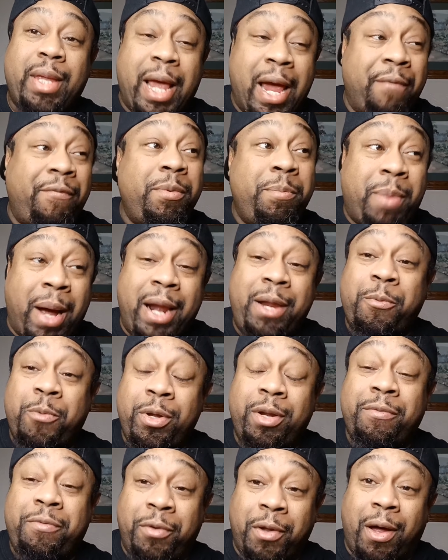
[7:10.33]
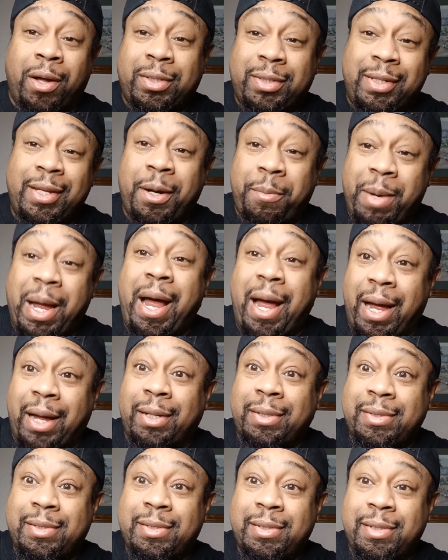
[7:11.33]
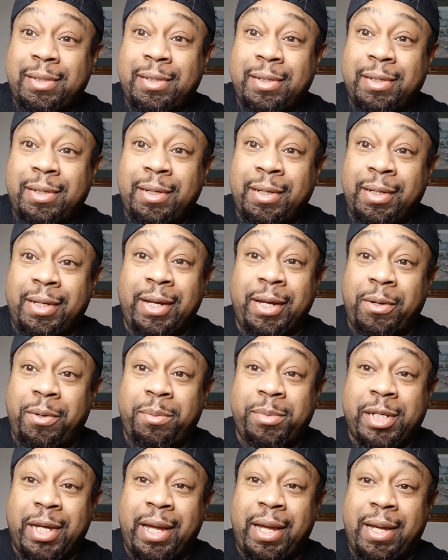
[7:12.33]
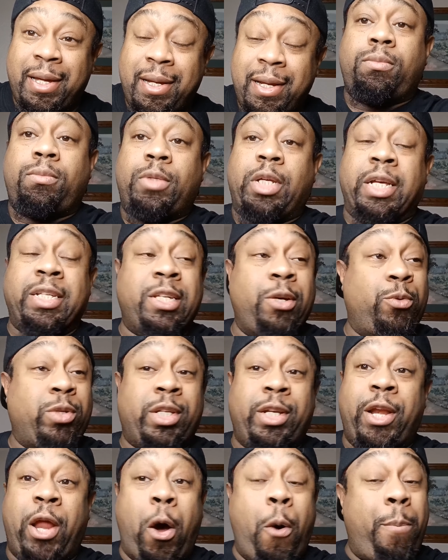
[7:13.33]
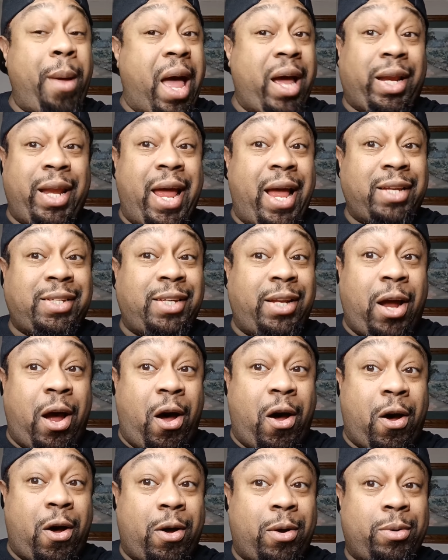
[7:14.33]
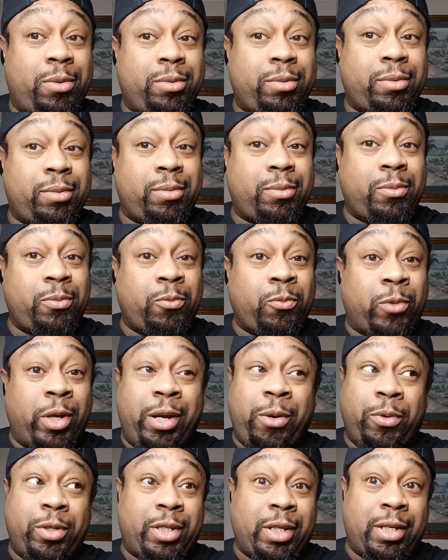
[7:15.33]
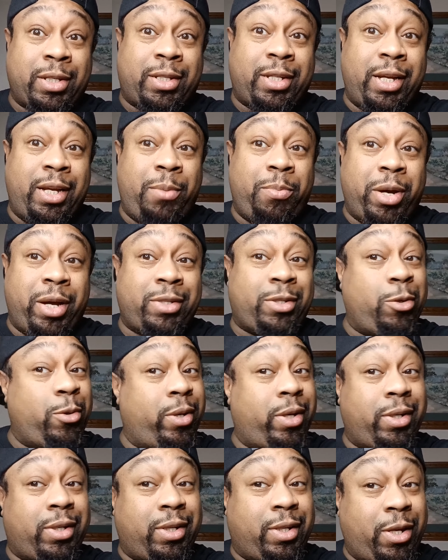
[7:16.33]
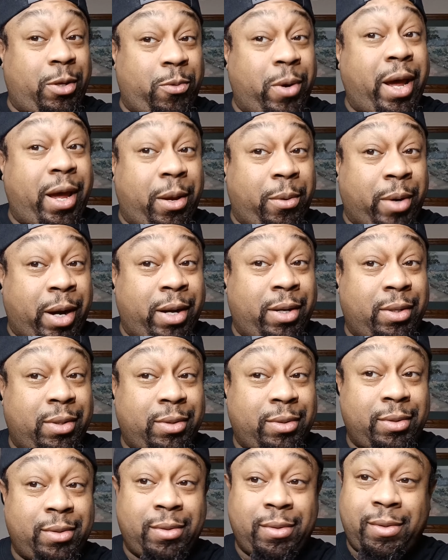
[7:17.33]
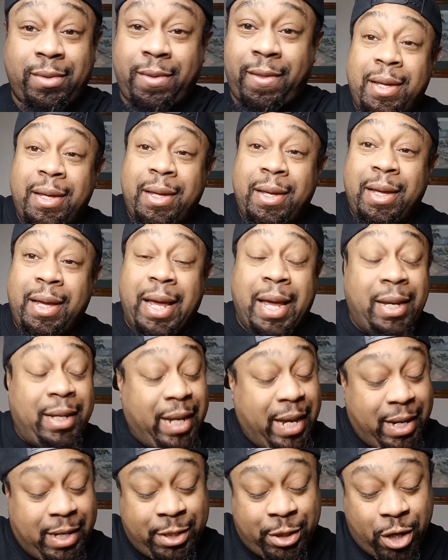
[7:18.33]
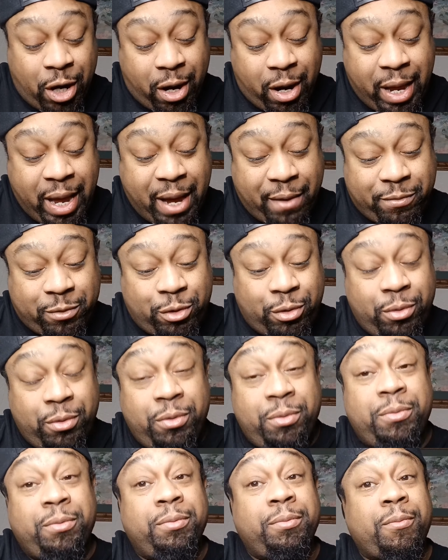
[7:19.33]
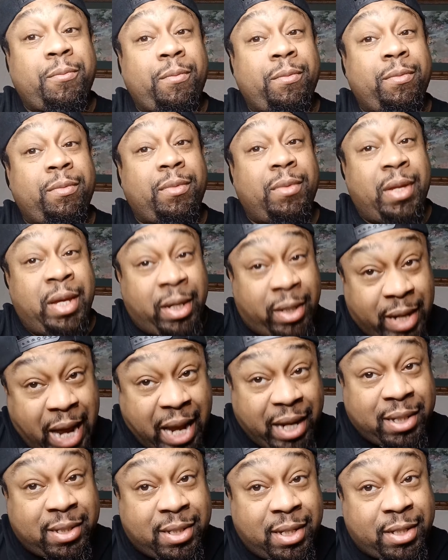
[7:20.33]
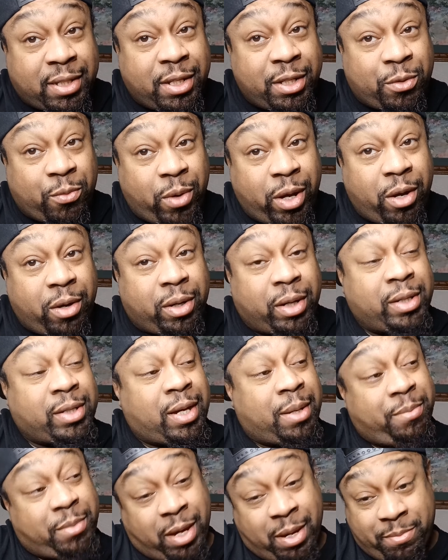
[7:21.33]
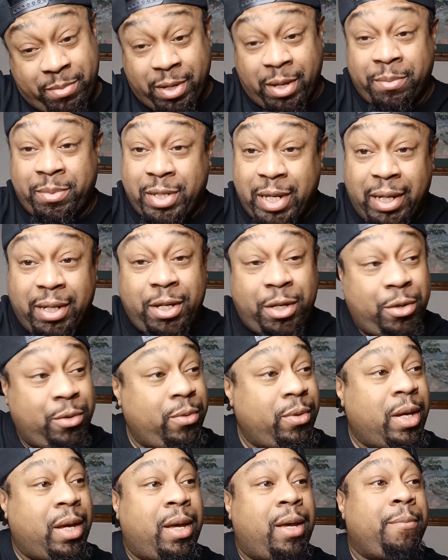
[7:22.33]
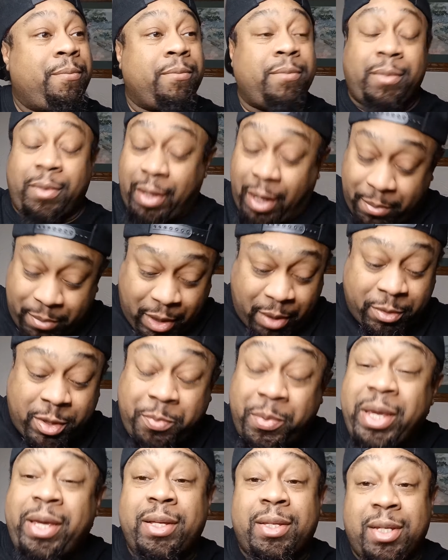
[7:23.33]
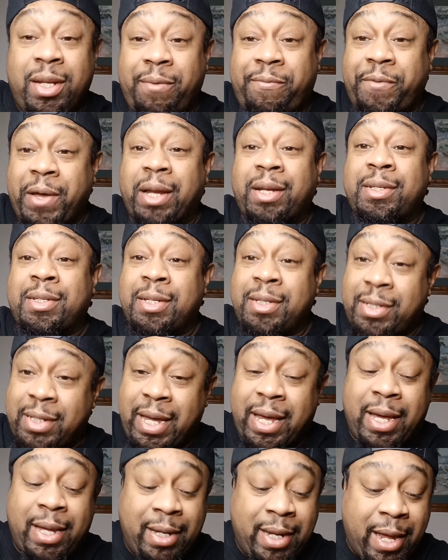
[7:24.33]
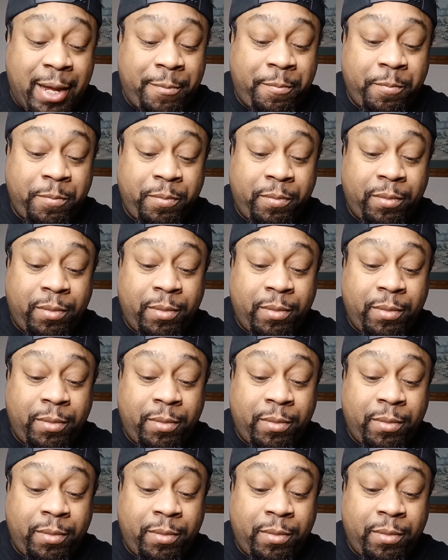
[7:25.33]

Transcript: Everybody would have lost their minds. You dig what I'm saying? Because there was no backlash at all when it was just Jeannie Buss doing it to D-Wade, right? And ladies, y'all have to acknowledge this as well, because I'm telling you, I'm speaking to the fellas and saying that